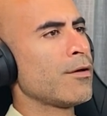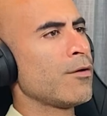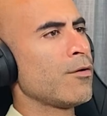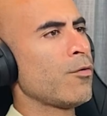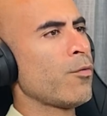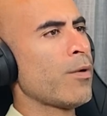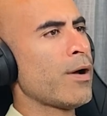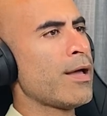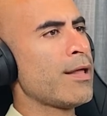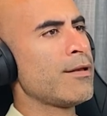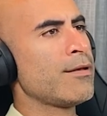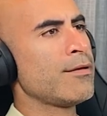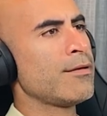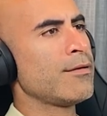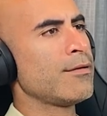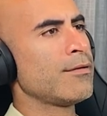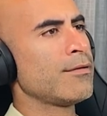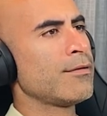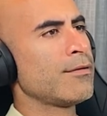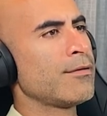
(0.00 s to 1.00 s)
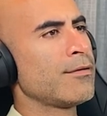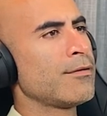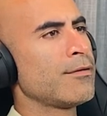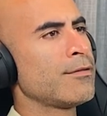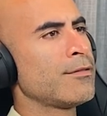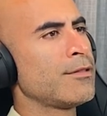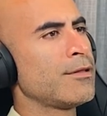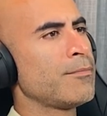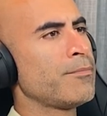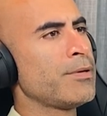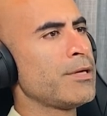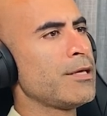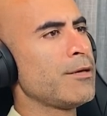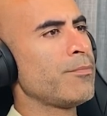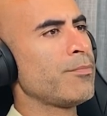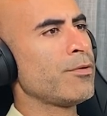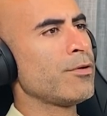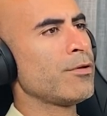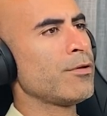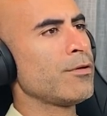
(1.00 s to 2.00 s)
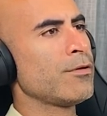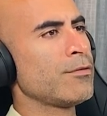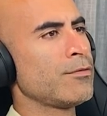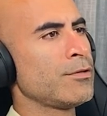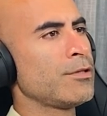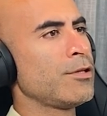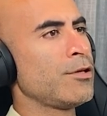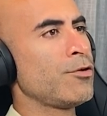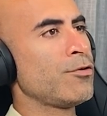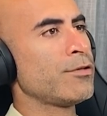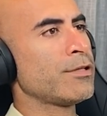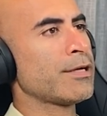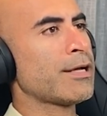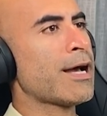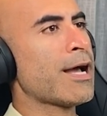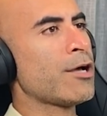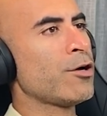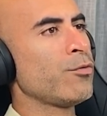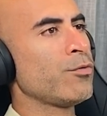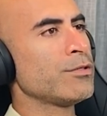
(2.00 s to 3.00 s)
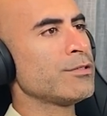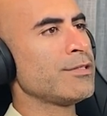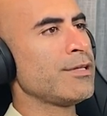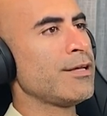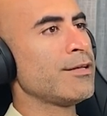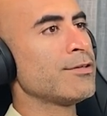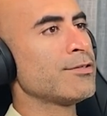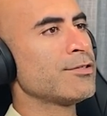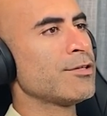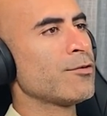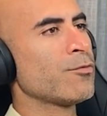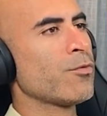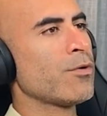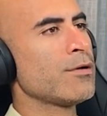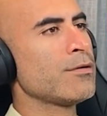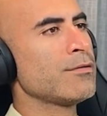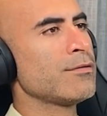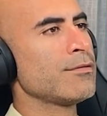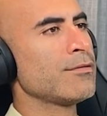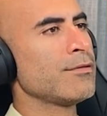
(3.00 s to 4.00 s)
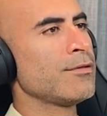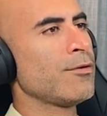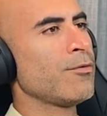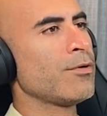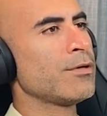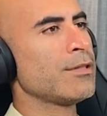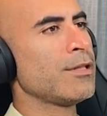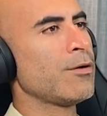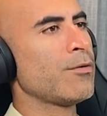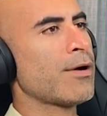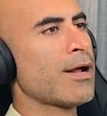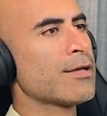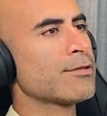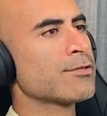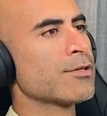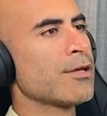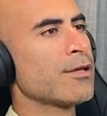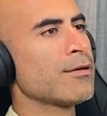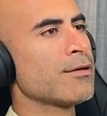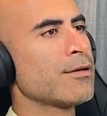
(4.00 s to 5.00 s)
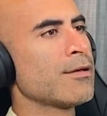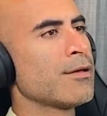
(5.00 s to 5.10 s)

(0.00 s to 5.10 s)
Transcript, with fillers: when the people, you know, the guy who was the innocent one, the one they were asking,